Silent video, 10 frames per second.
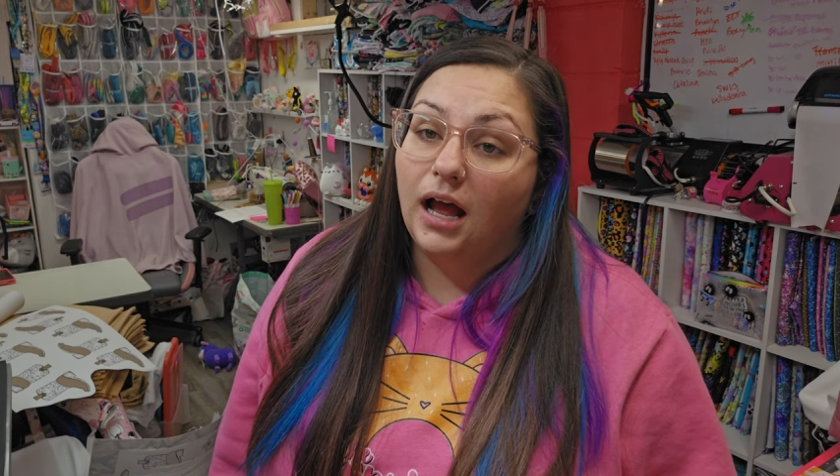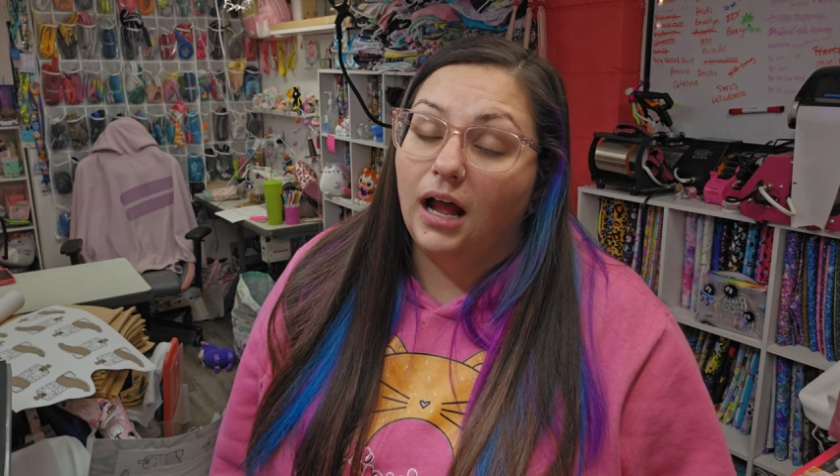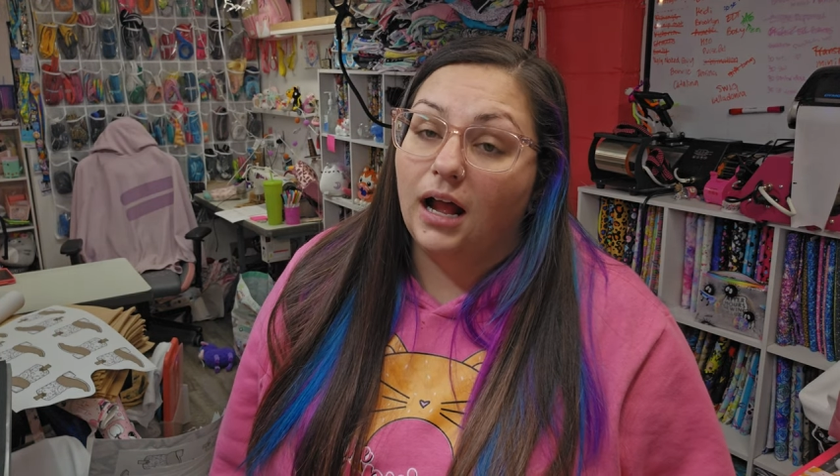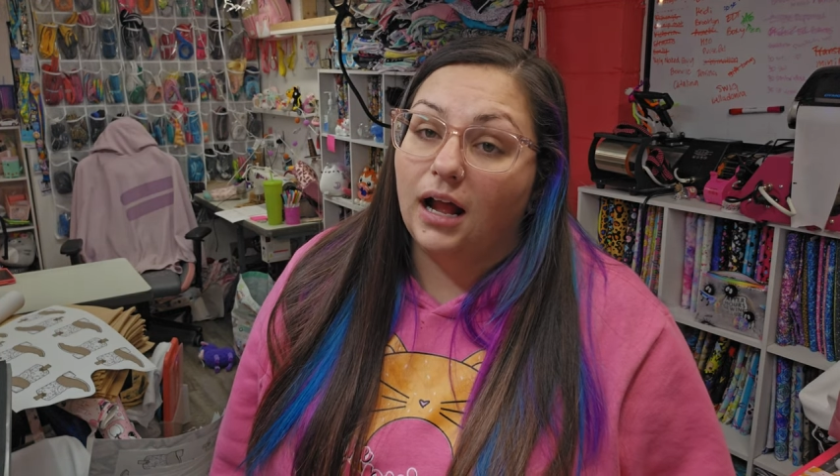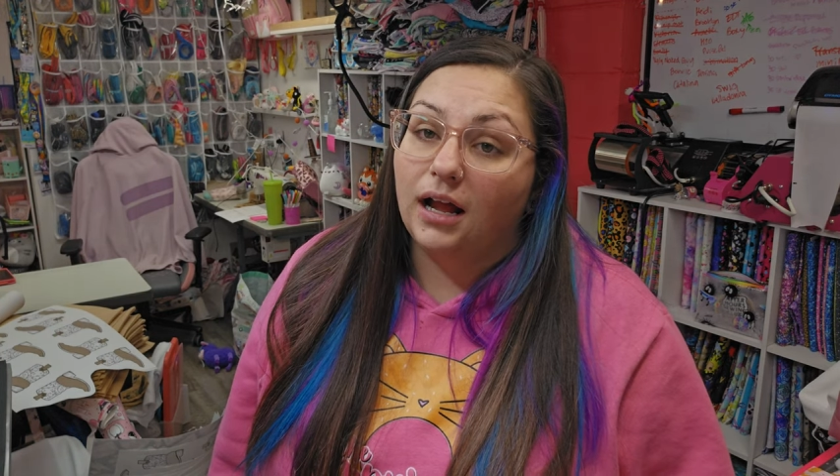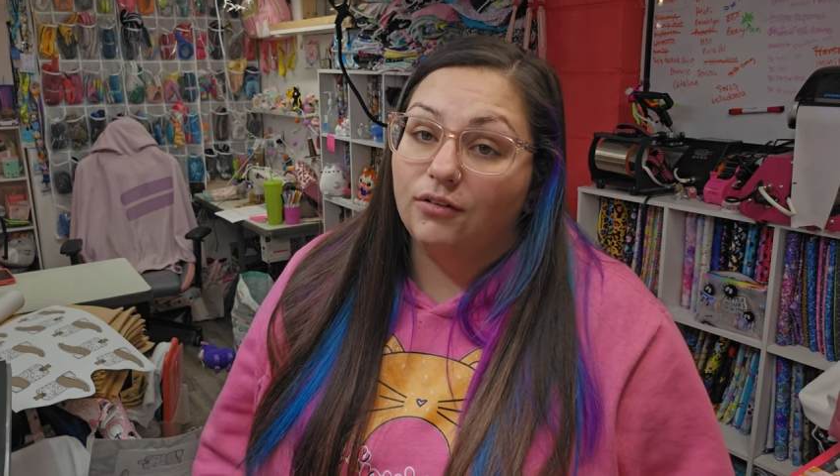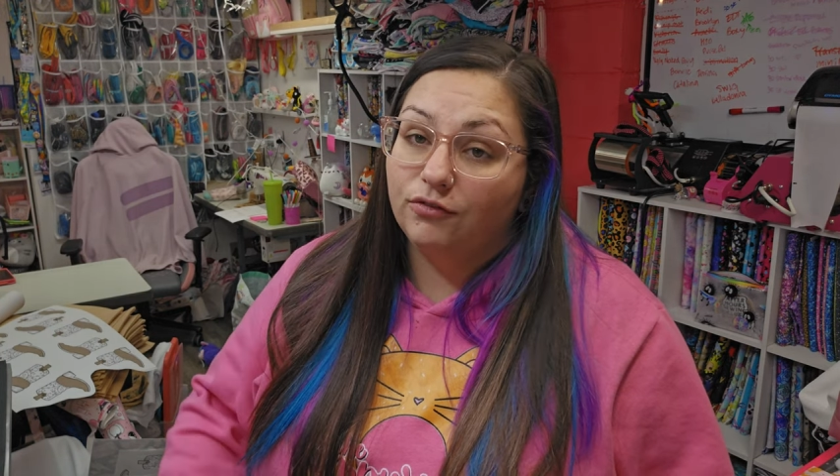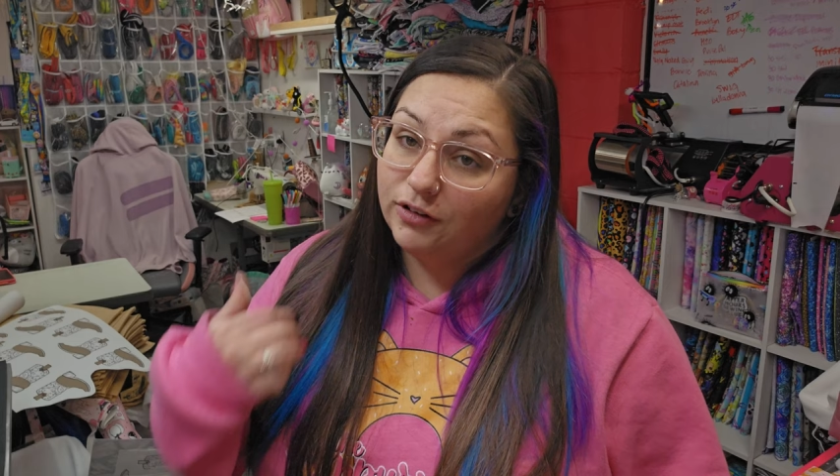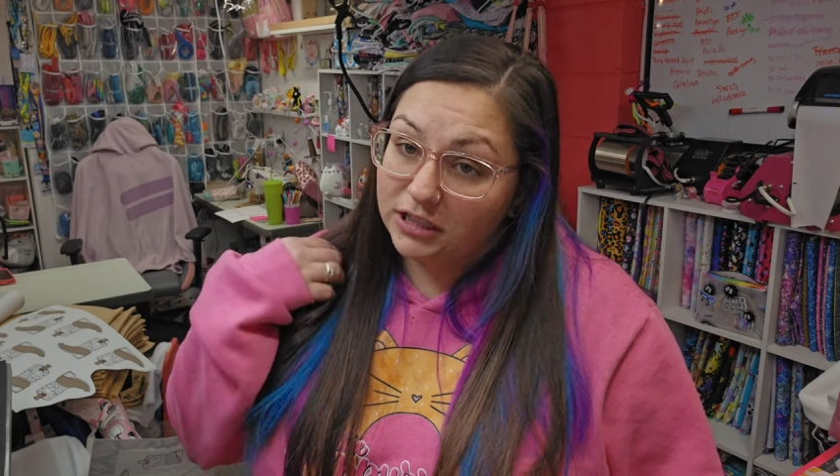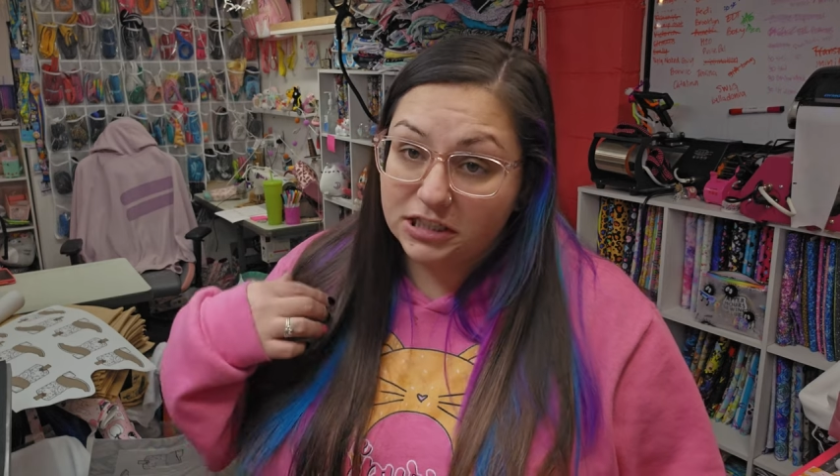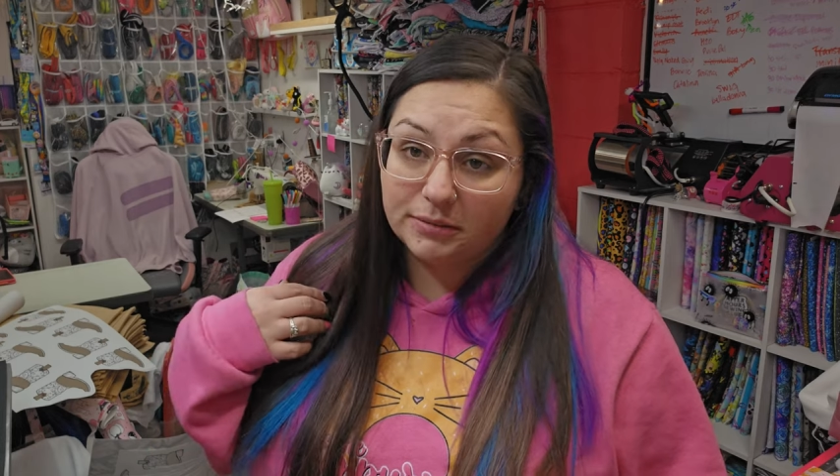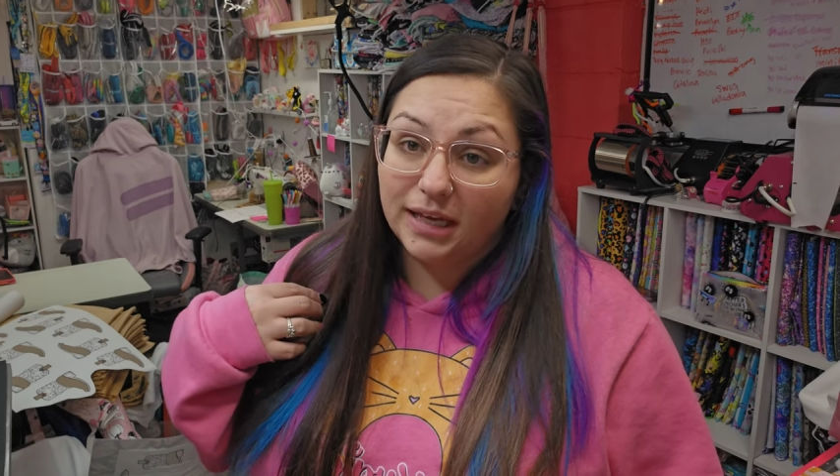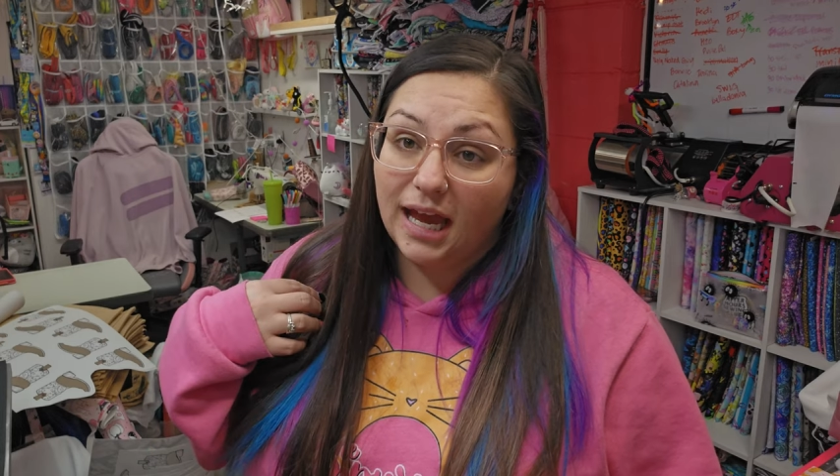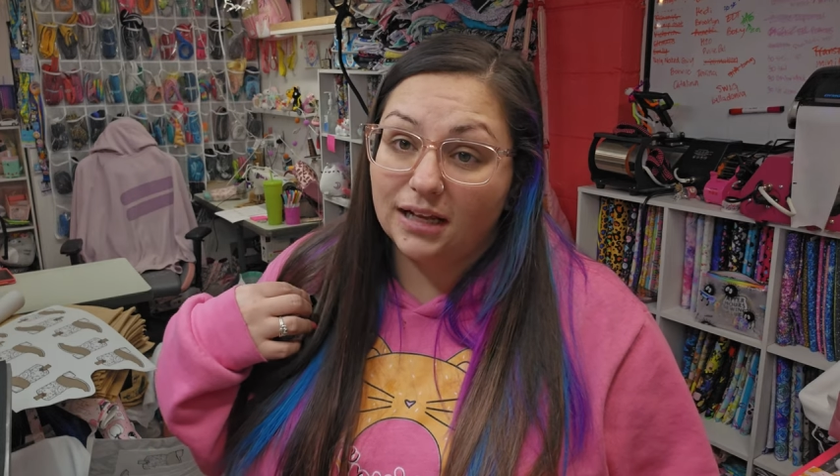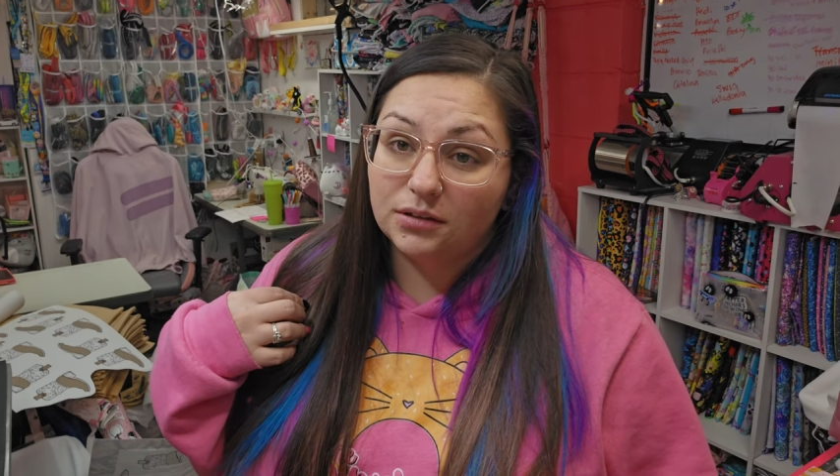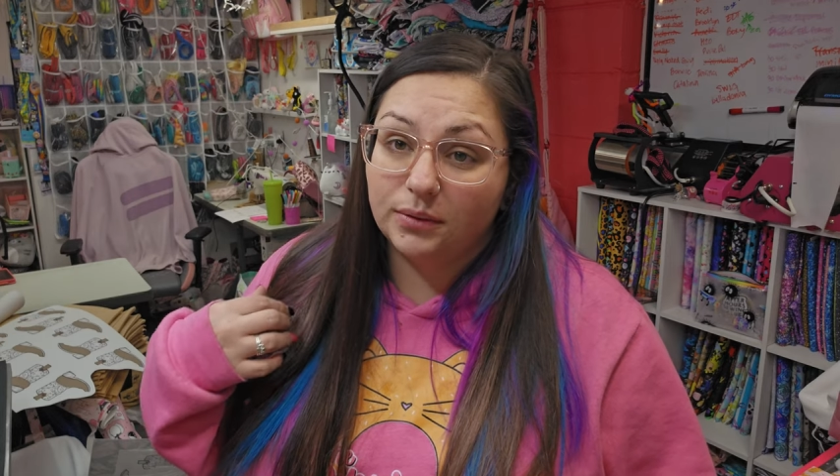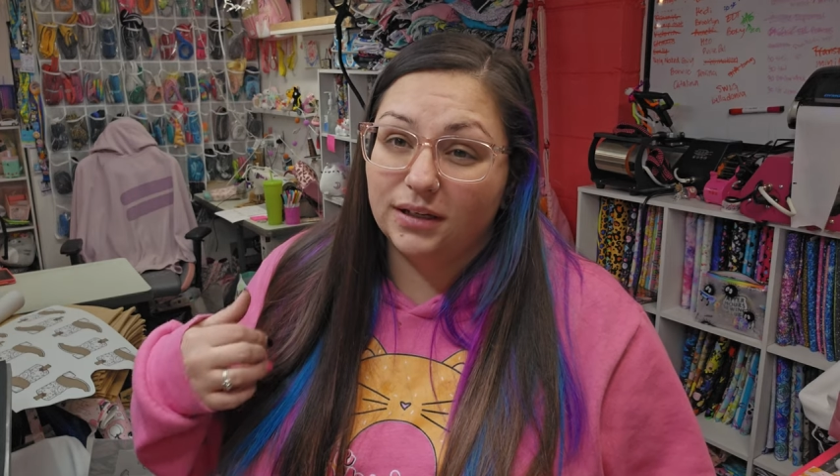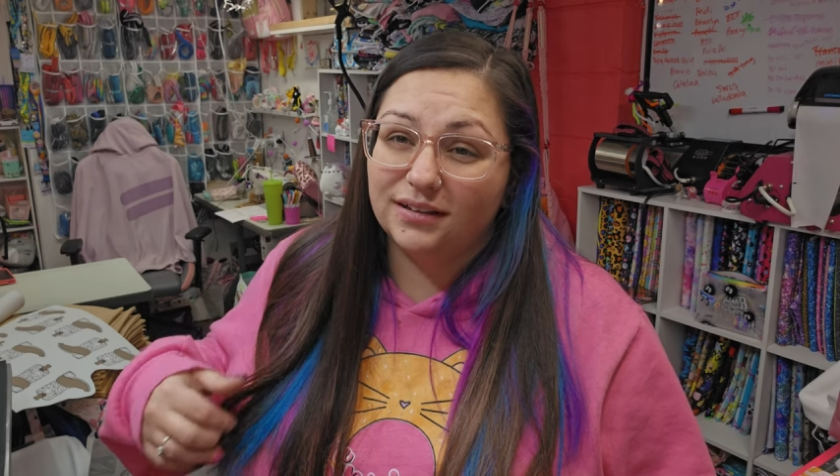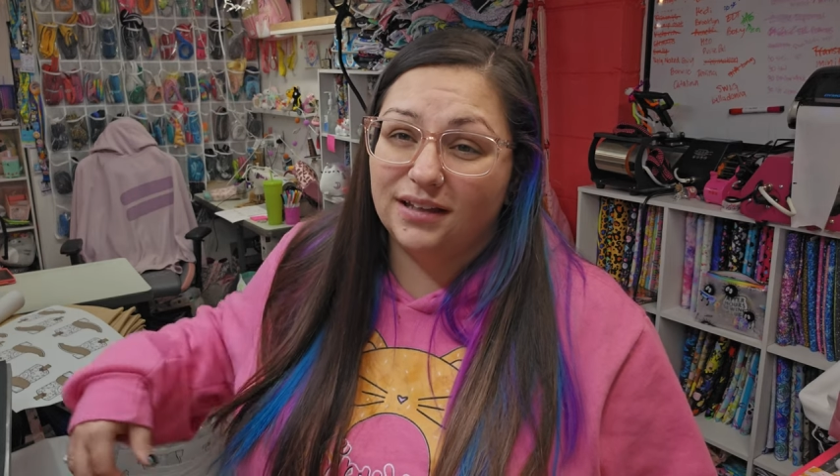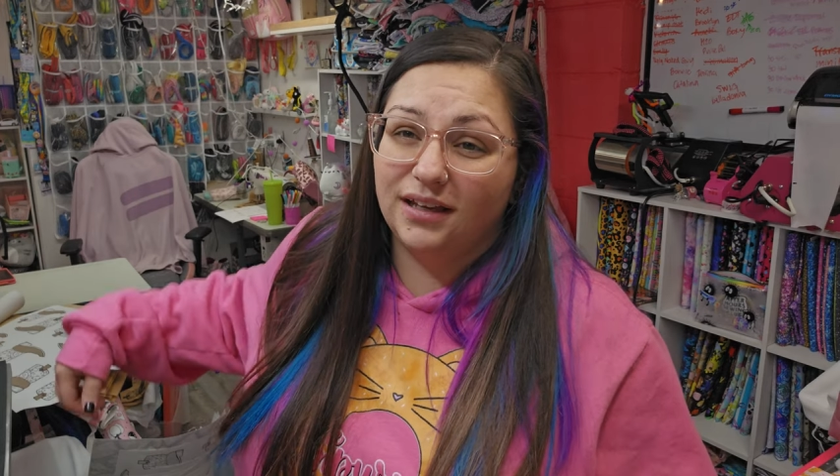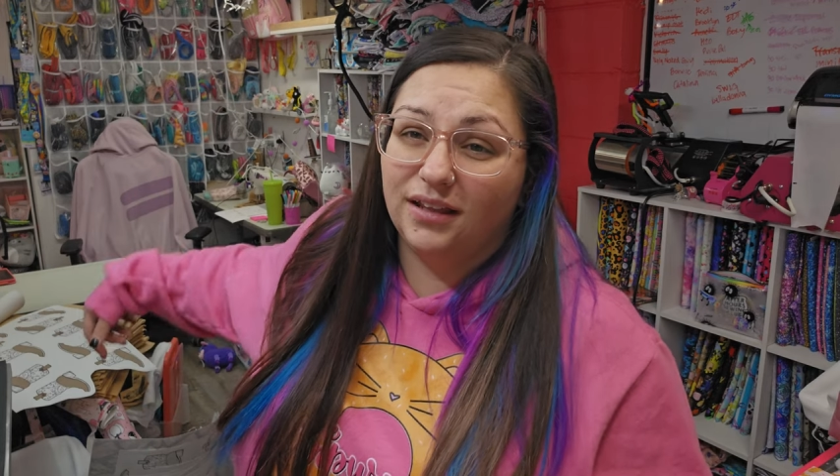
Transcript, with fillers: uh, I'm finishing my cat toys.